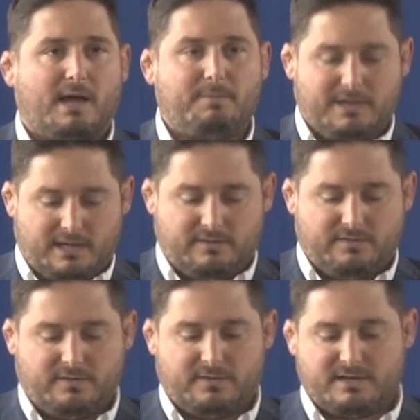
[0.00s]
I
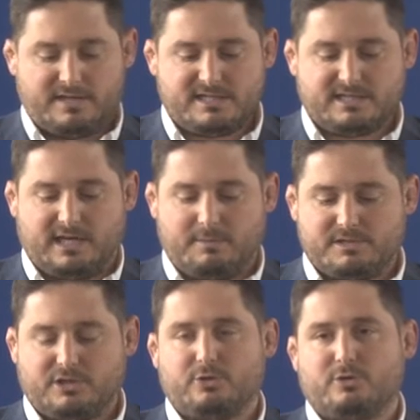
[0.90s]
believe that this scheme
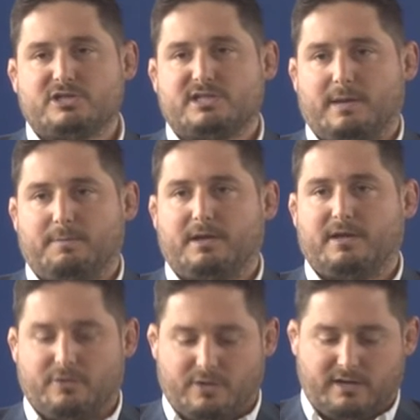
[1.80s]
is a huge step
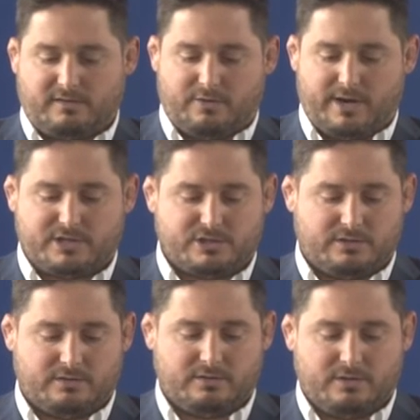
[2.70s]
in the right
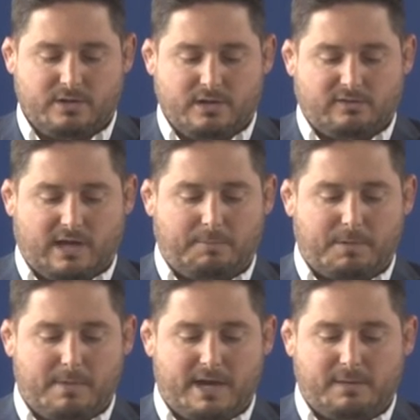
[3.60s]
direction to
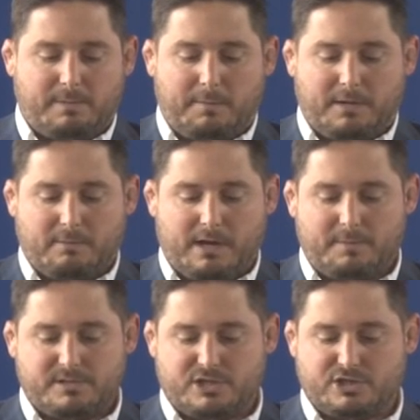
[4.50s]
helping many people in my
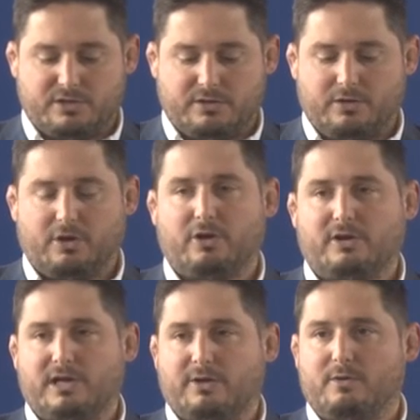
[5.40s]
position, not
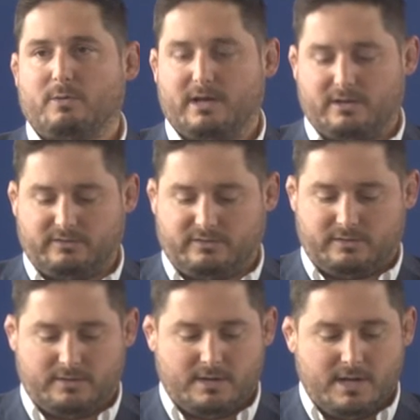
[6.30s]
only here in Wales,
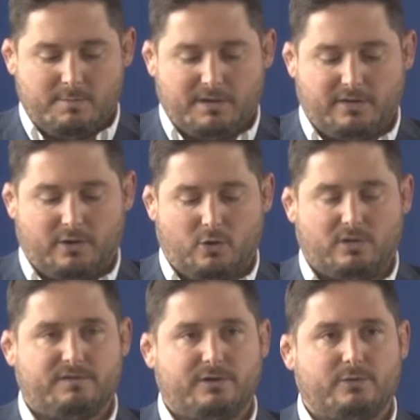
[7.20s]
but in the
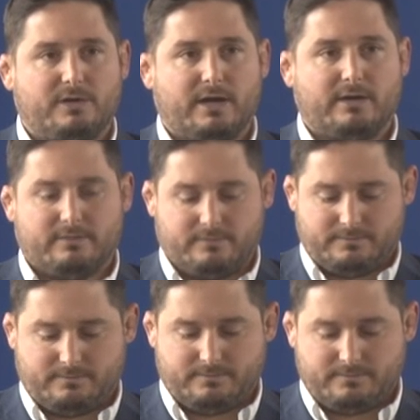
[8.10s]
whole of the UK.
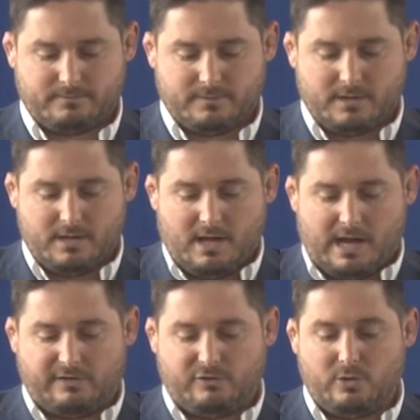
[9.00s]

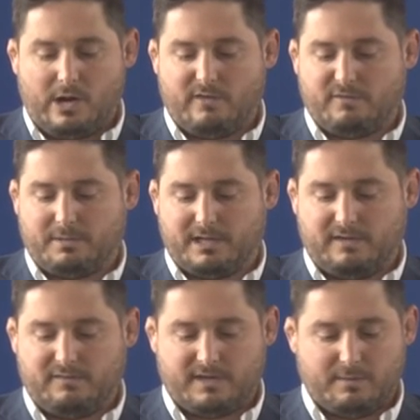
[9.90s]
I do, however,
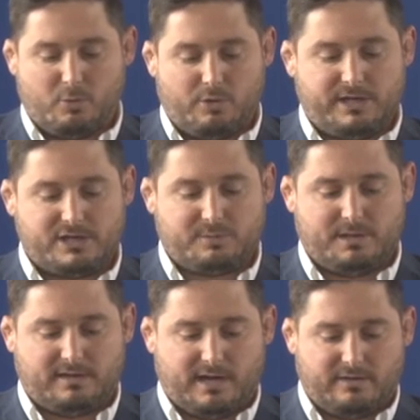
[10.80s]
believe that more needs to
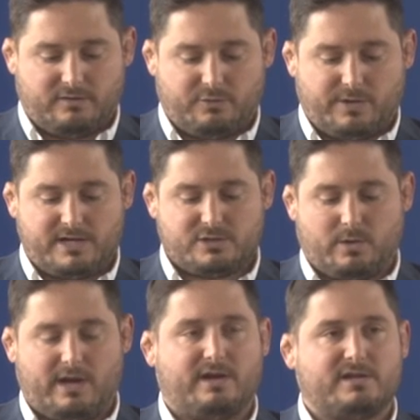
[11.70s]
be done to raise
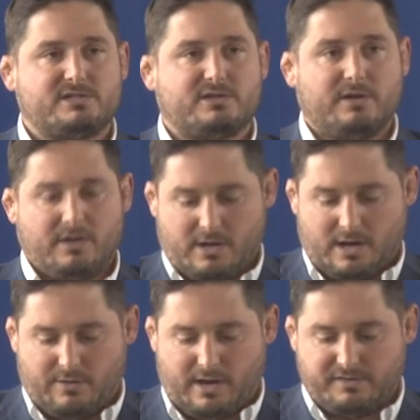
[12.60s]
awareness
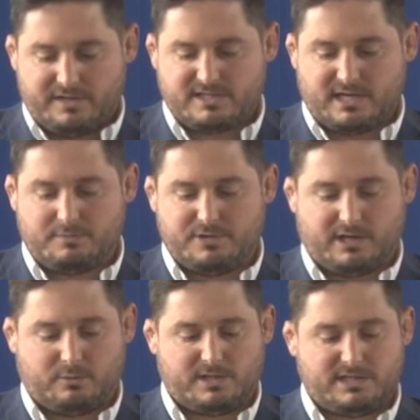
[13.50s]
around this
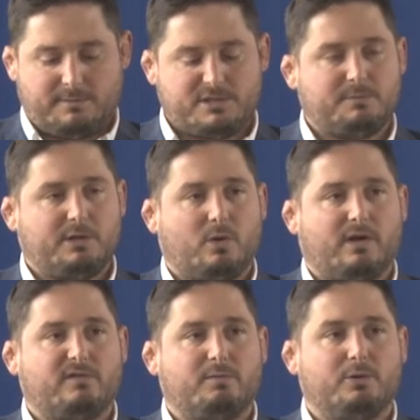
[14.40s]
subject, which seems to be
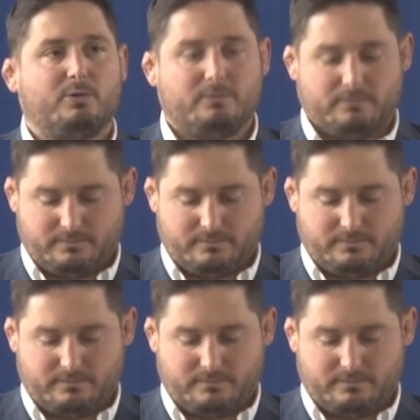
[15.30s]
quite taboo.